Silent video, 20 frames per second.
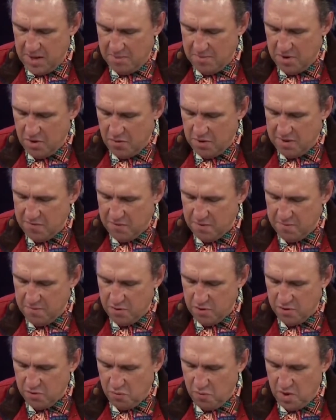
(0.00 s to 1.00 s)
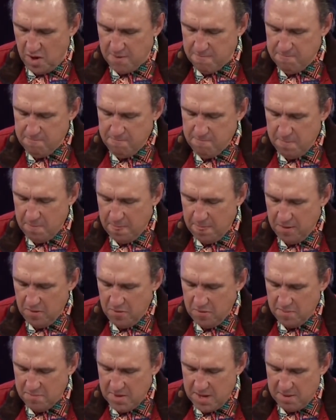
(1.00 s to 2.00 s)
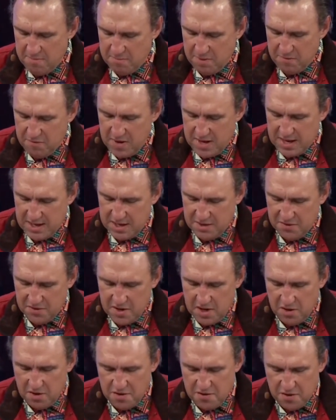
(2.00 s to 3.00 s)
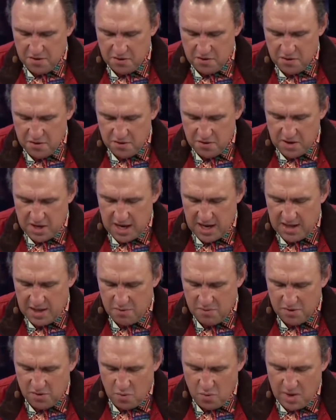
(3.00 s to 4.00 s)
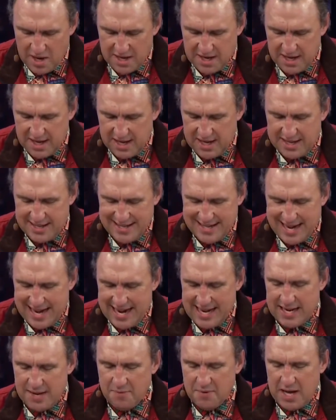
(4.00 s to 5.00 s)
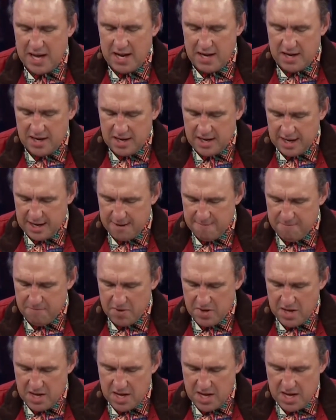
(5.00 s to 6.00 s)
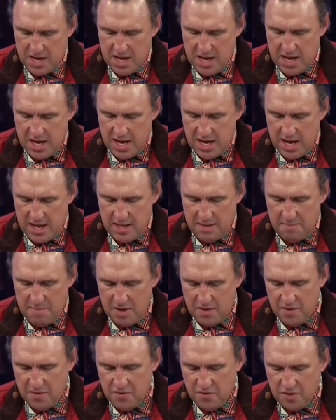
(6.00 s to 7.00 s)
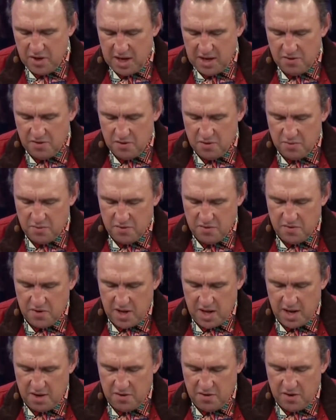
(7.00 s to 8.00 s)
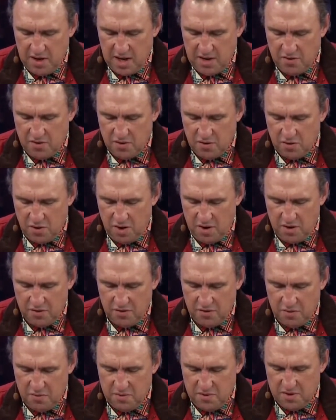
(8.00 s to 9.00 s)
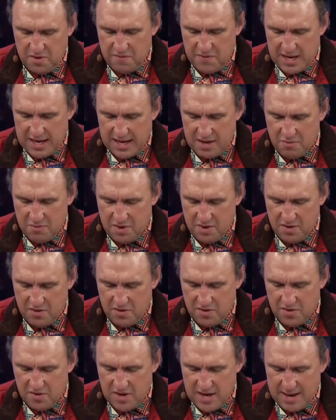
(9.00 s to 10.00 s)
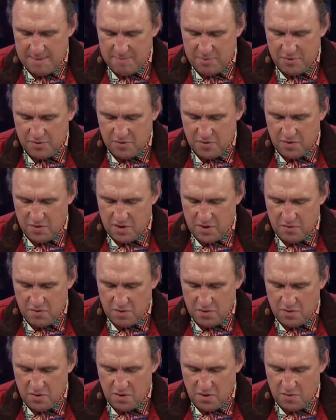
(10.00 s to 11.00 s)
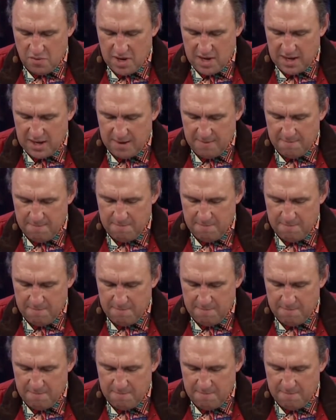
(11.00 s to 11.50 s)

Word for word: I'm going to read from verse 1 from the Amplified. He said, On the third day there was a wedding in Cana of Galilee. And the mother of Jesus was there. Jesus also was invited with his disciples to the, to the wedding.